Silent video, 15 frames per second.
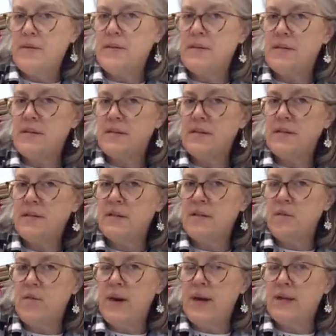This is
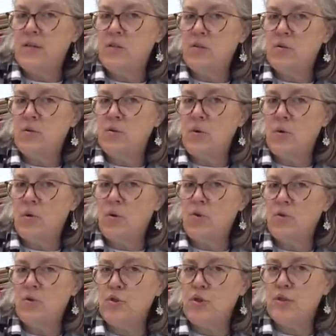the way to
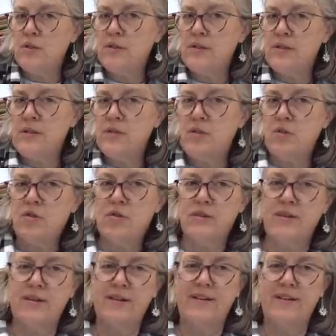hold your scissors.